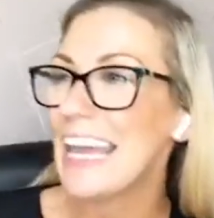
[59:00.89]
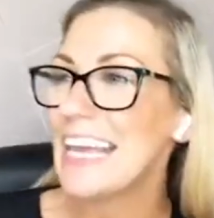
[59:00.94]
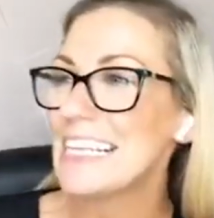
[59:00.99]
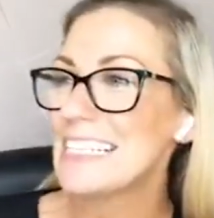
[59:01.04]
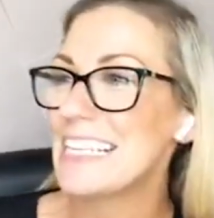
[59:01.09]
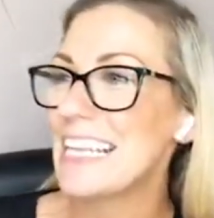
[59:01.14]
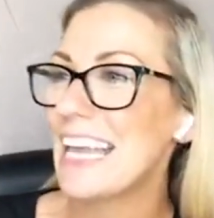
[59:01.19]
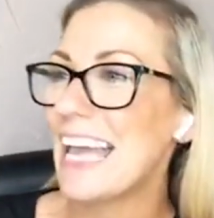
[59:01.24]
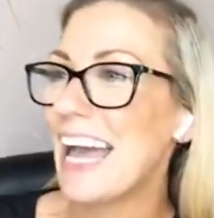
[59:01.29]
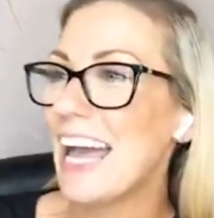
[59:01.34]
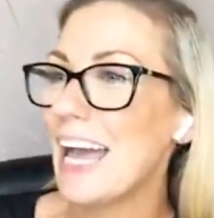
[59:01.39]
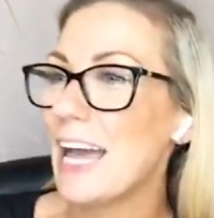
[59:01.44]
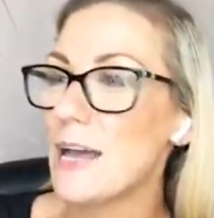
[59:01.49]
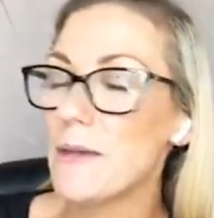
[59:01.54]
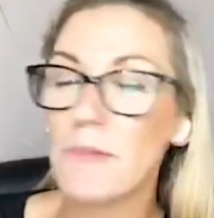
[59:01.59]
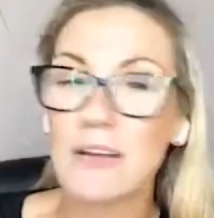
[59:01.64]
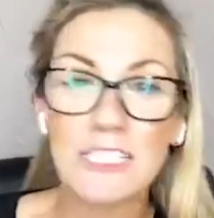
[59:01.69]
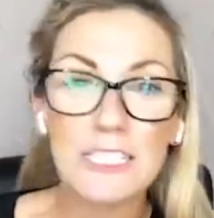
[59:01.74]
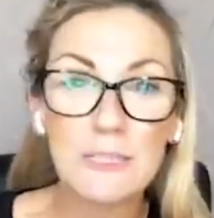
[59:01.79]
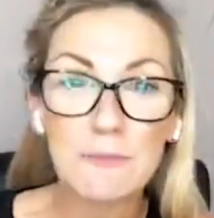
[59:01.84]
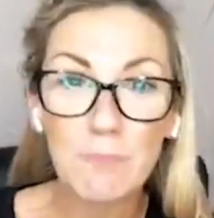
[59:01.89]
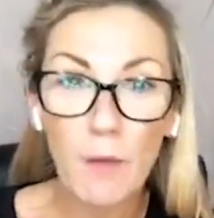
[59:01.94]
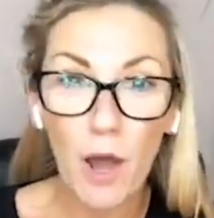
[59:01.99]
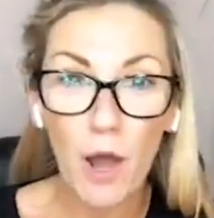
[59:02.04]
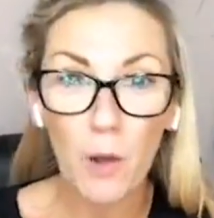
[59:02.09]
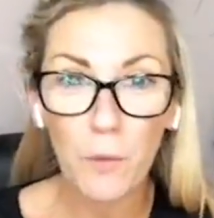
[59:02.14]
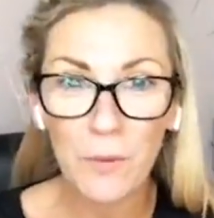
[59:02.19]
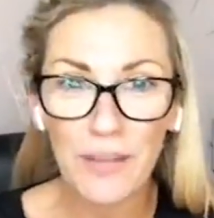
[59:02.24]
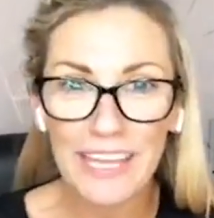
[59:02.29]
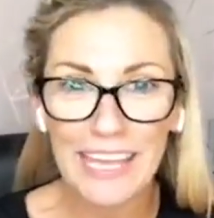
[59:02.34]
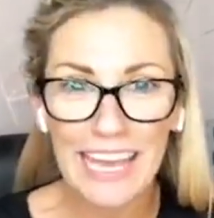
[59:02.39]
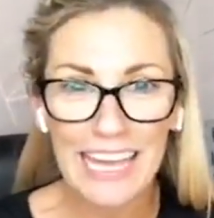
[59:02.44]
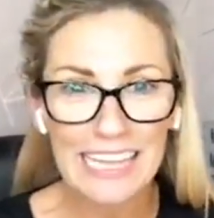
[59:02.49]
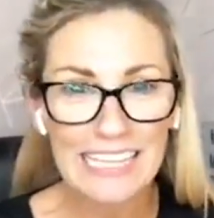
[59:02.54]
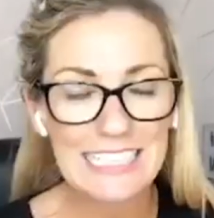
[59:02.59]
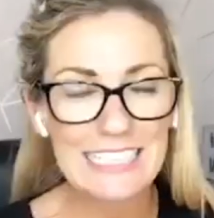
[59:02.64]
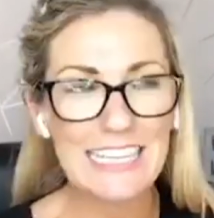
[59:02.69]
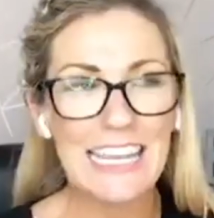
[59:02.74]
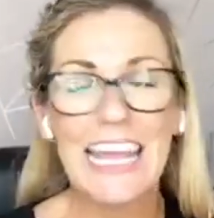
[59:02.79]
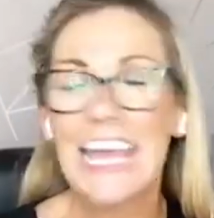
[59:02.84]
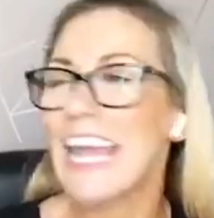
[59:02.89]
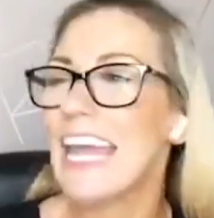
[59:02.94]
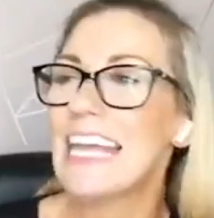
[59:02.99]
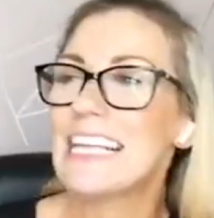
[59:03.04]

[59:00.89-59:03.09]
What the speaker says: Is it a spa weekend?